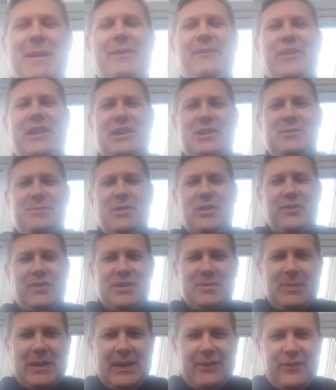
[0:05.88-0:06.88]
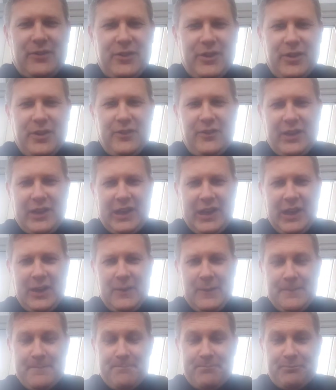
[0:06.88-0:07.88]
Matt V's Movies back for another
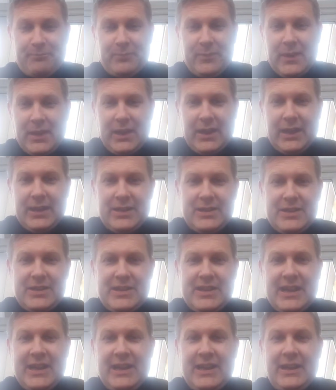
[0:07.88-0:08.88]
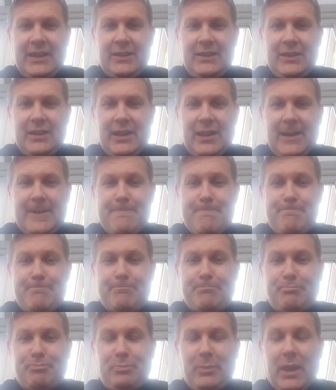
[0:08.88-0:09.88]
video, and today
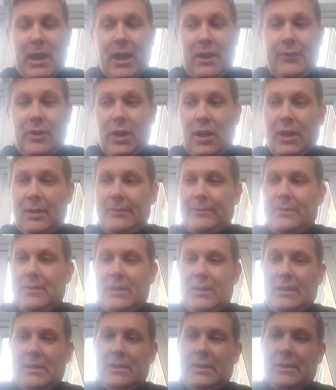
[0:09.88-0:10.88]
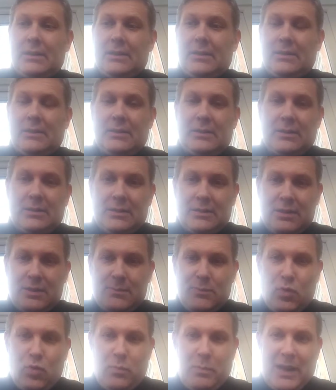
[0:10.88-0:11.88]
I've got a
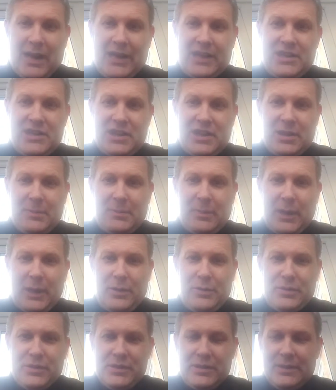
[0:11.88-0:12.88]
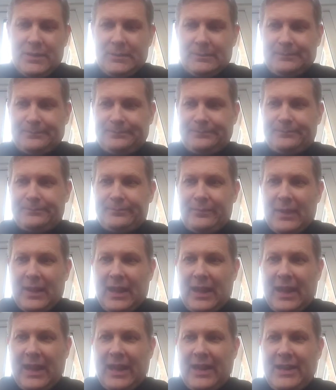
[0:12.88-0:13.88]
small package in the post,
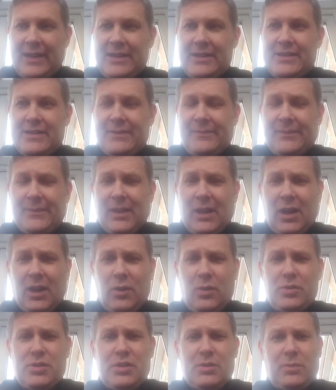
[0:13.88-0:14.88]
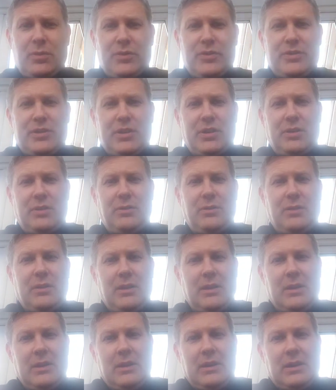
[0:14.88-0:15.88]
and I also want to
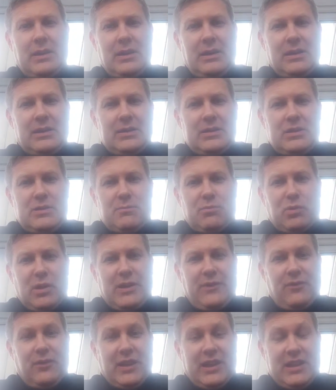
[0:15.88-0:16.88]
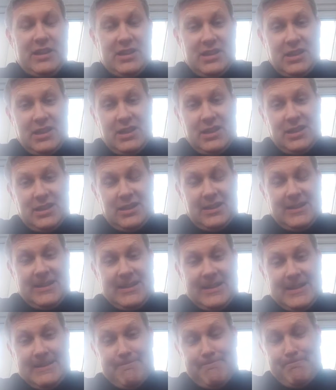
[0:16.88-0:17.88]
just briefly
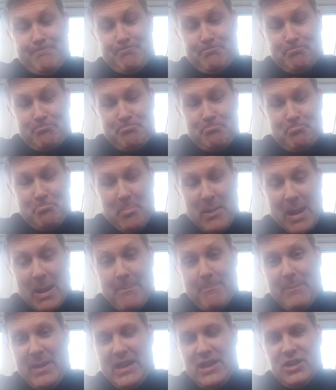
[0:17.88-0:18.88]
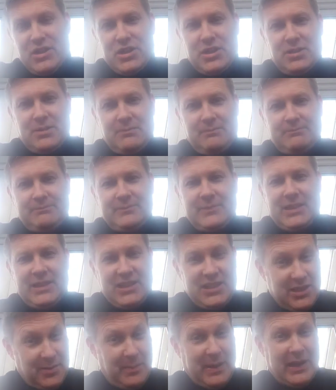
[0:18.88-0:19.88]
to mention, and
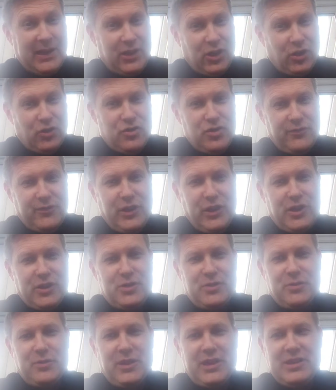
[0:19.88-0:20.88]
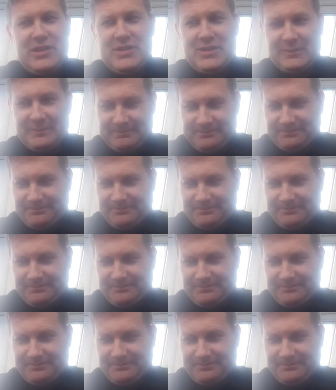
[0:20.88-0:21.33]
it's a bit controversial this,